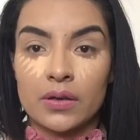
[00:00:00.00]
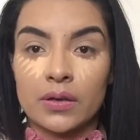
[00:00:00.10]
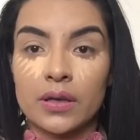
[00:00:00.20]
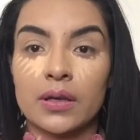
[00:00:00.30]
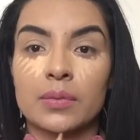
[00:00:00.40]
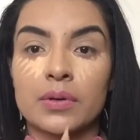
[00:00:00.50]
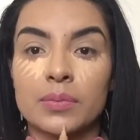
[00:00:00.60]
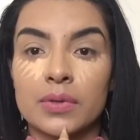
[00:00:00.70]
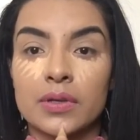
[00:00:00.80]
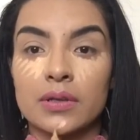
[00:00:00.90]
Okay, I'm gonna
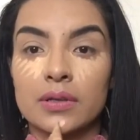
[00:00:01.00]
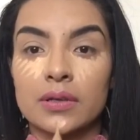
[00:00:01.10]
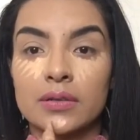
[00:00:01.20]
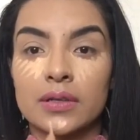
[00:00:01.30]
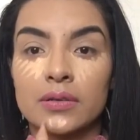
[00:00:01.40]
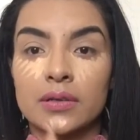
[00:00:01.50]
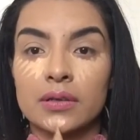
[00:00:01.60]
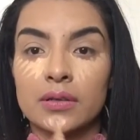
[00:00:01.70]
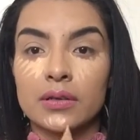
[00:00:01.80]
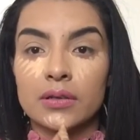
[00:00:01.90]
apply a little down
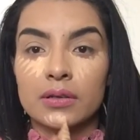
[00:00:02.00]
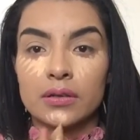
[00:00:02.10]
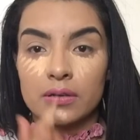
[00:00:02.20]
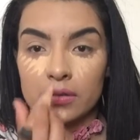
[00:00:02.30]
here